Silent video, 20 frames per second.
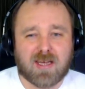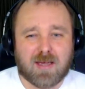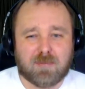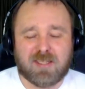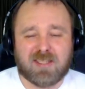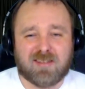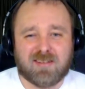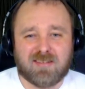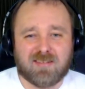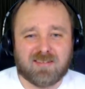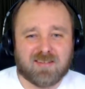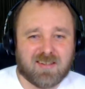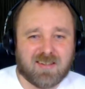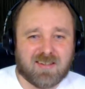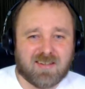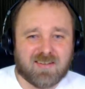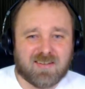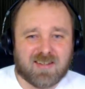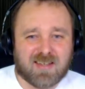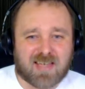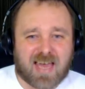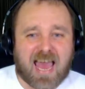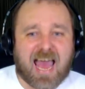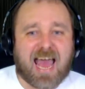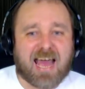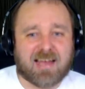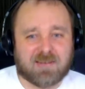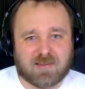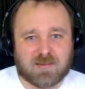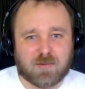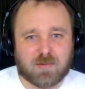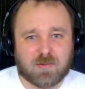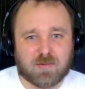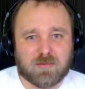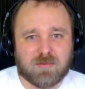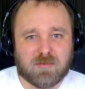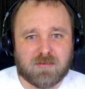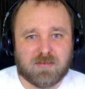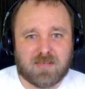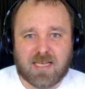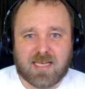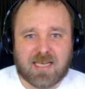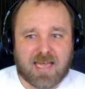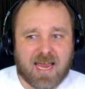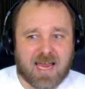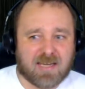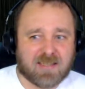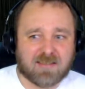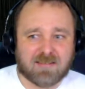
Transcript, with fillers: I mean, it has to. They can.